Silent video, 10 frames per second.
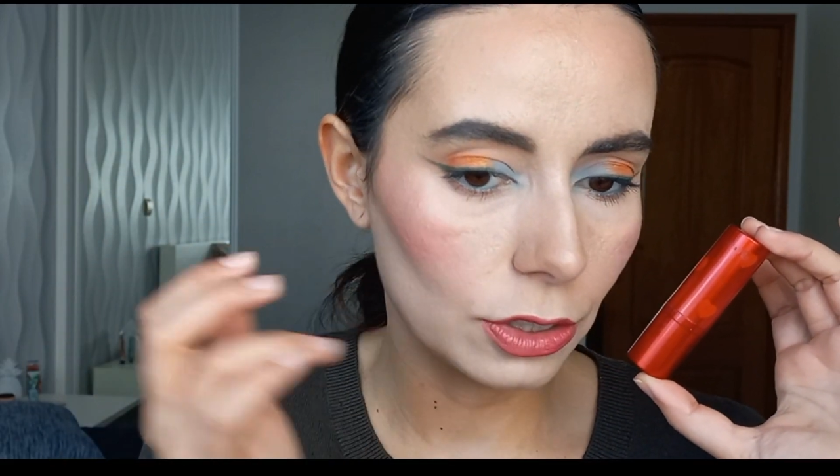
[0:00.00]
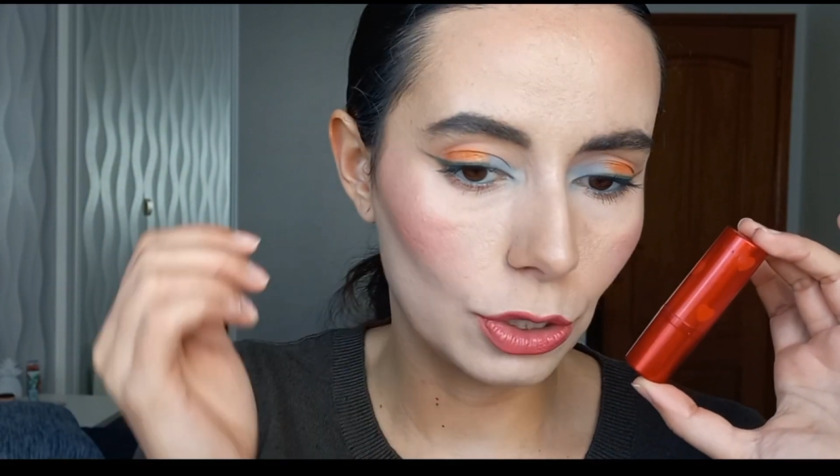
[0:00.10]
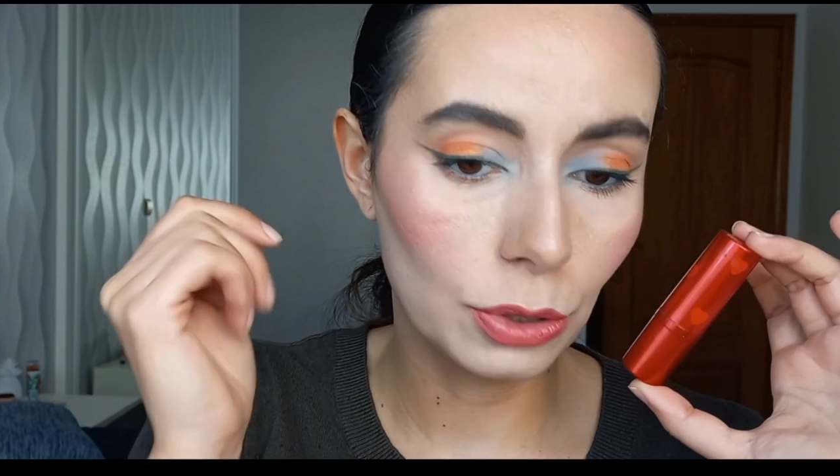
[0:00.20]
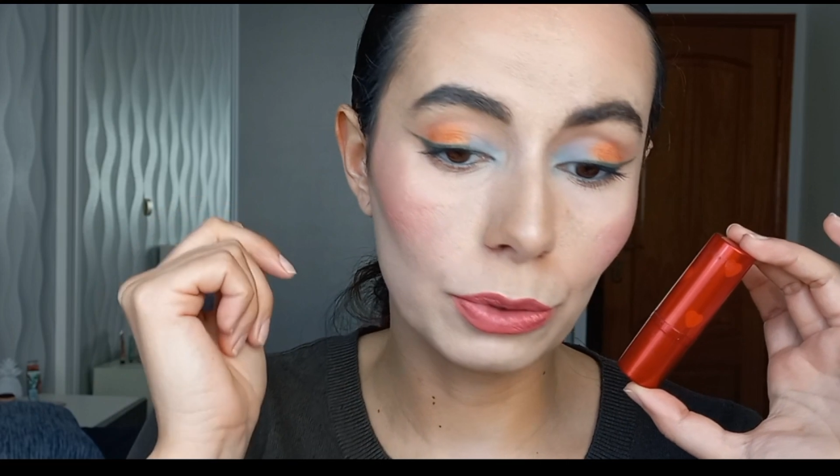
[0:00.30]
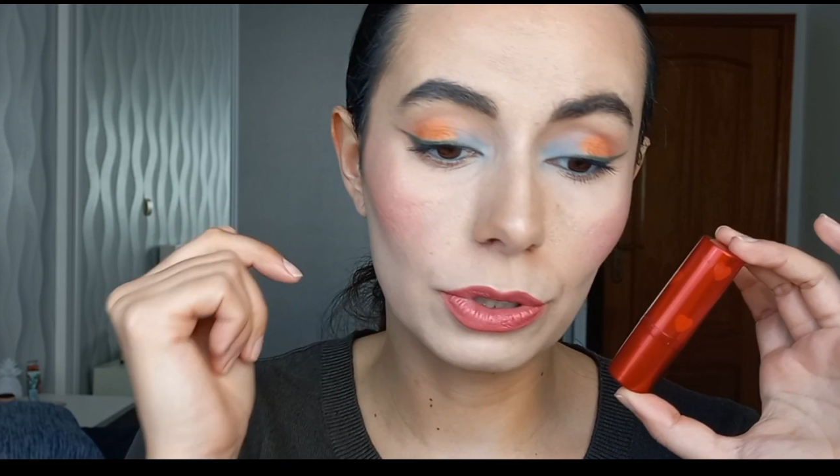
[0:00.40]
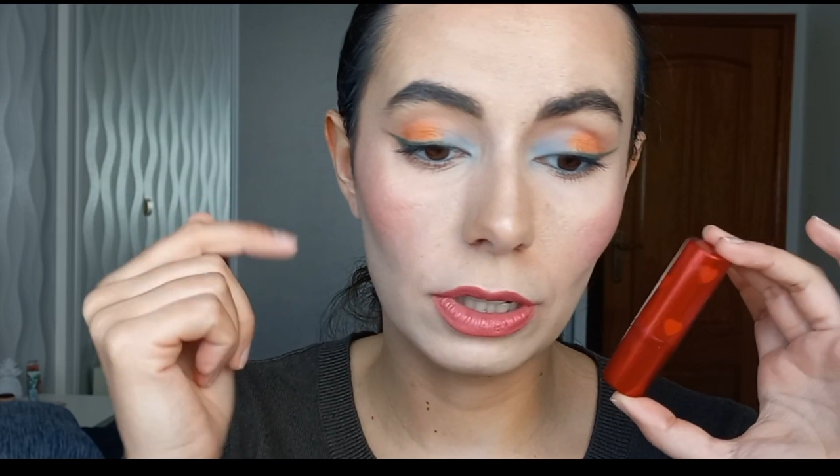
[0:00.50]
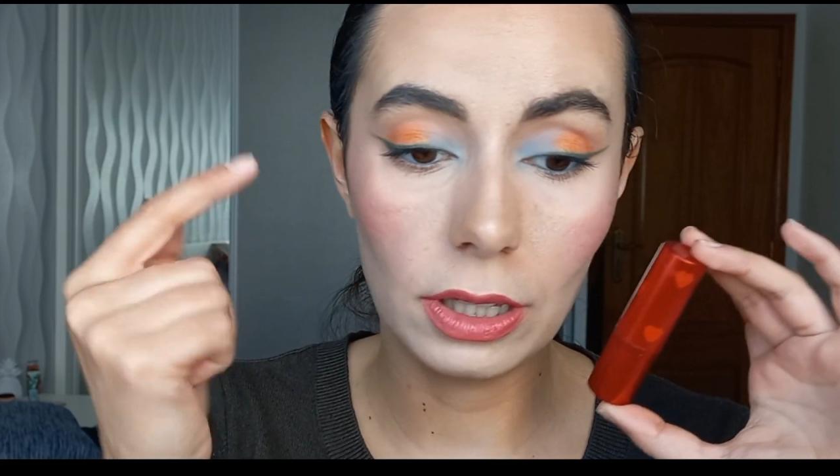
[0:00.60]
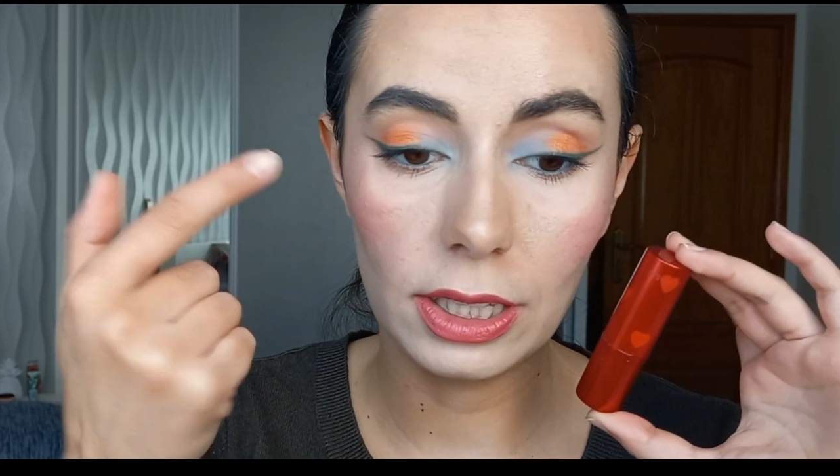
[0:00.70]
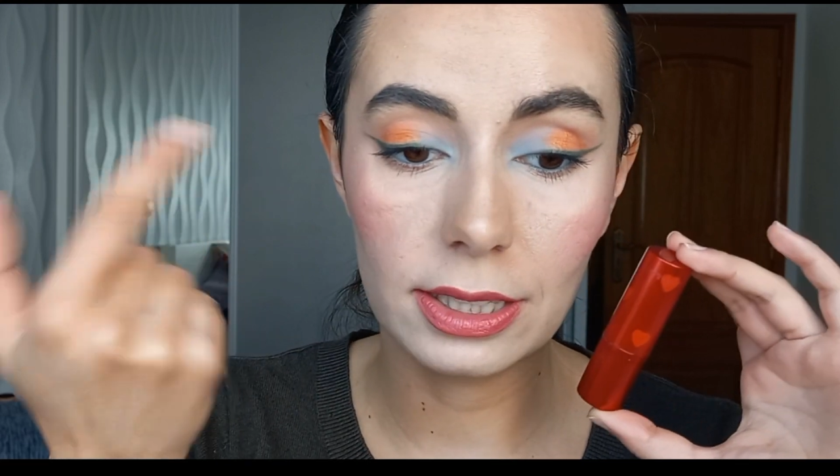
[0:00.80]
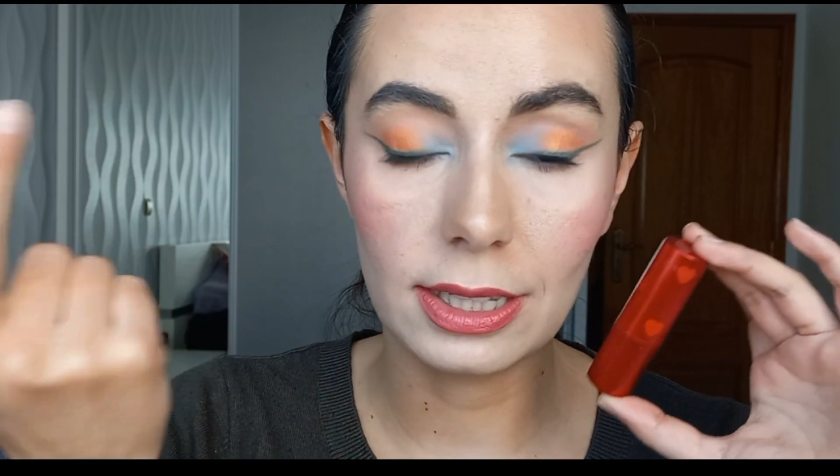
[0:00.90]
suit
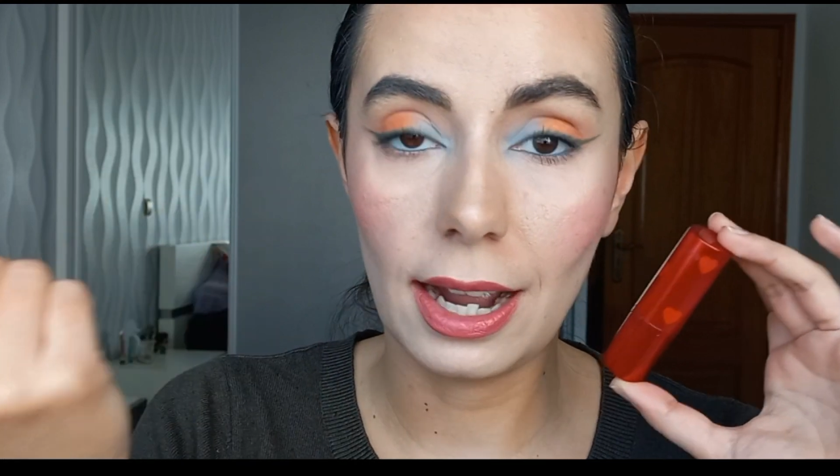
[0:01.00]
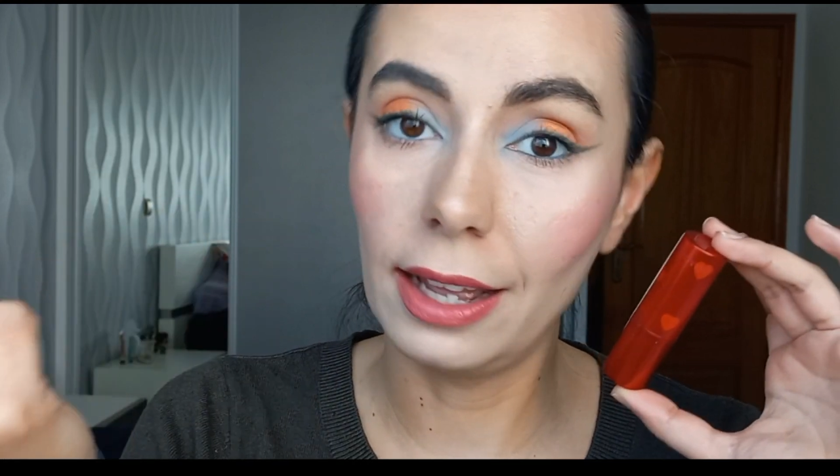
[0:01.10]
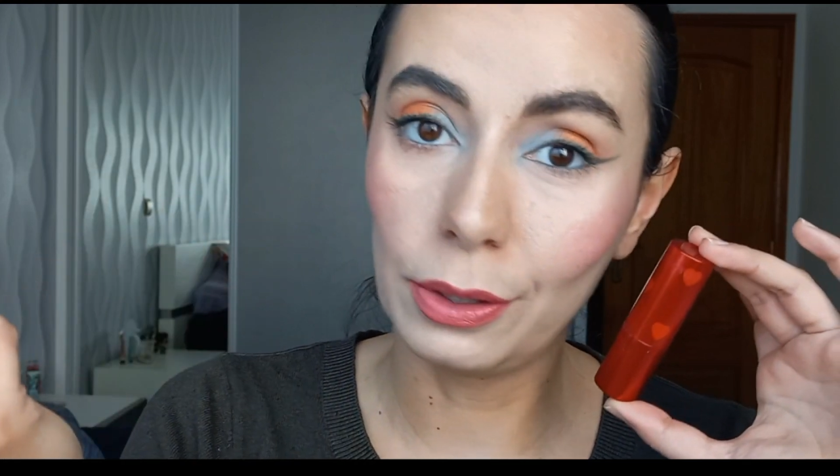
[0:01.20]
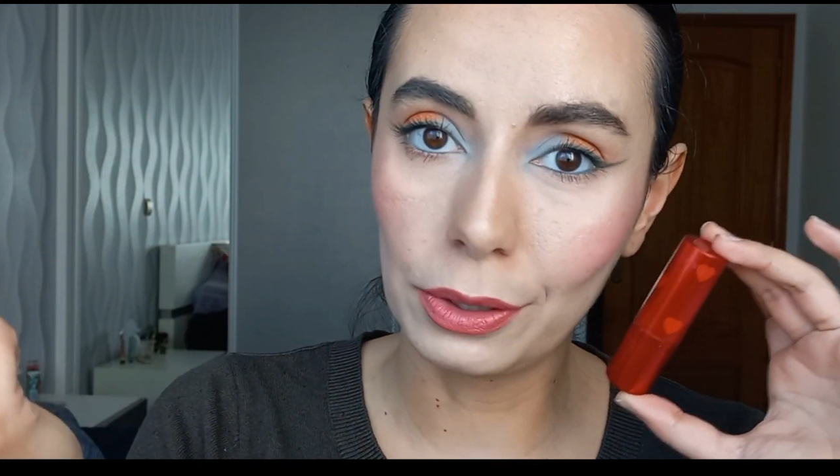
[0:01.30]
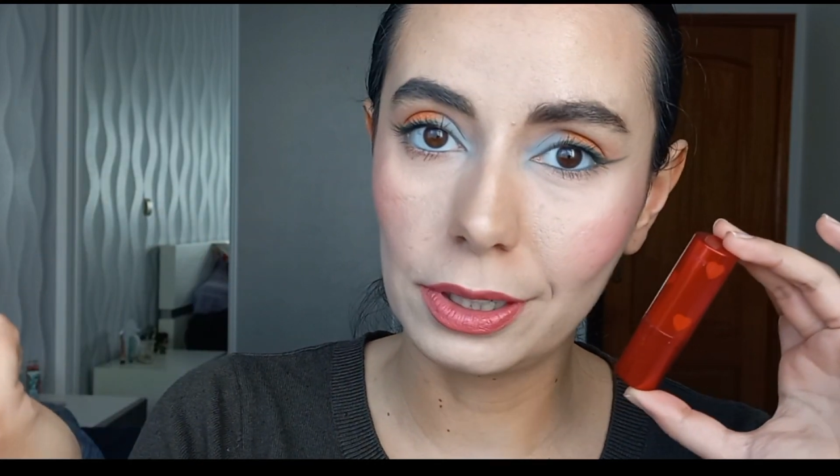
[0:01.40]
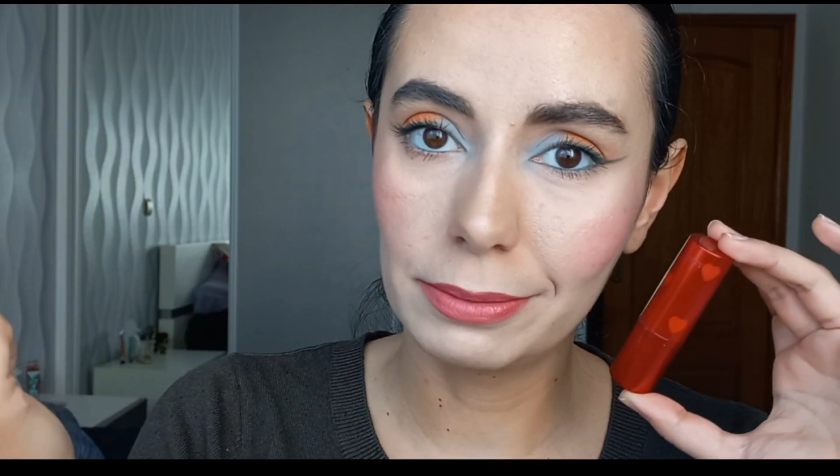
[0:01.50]
this eye look.